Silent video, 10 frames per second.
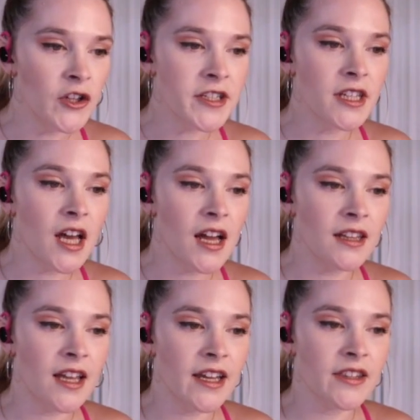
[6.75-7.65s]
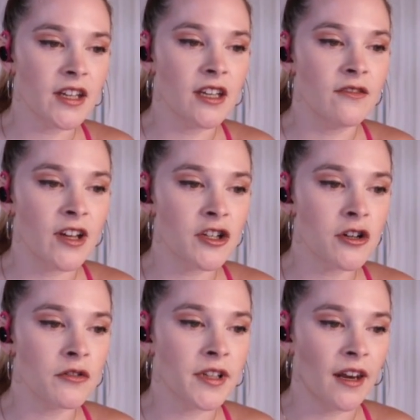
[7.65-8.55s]
a lot like the
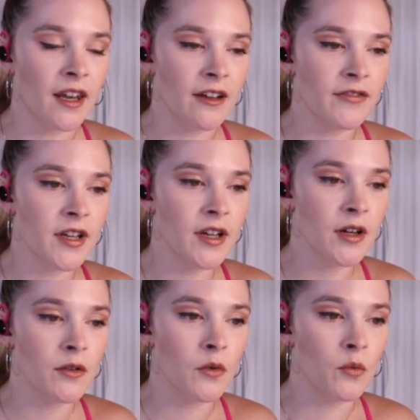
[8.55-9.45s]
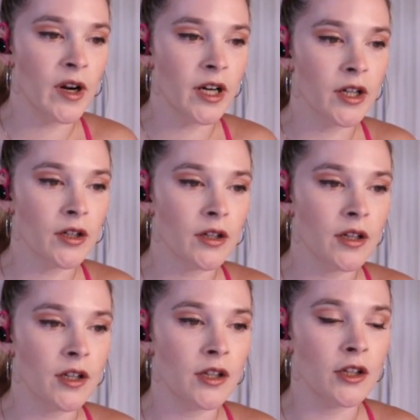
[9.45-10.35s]
conventional deadlift, where
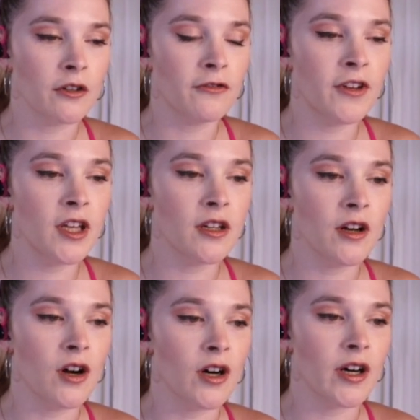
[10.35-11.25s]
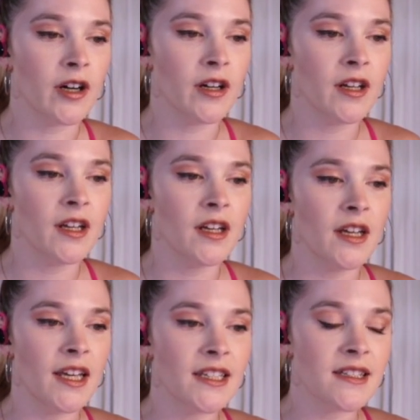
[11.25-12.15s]
your feet are
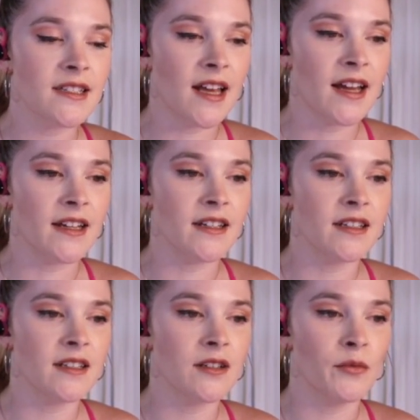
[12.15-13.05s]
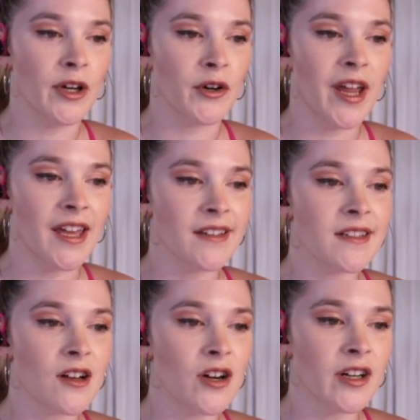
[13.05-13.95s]
inside where your hands
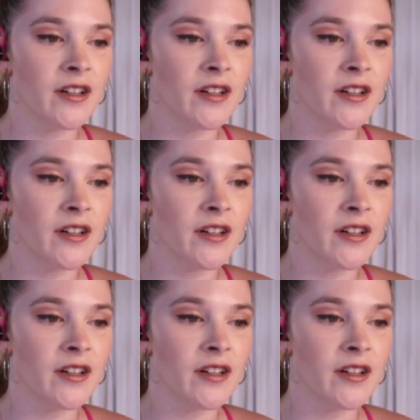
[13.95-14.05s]
are.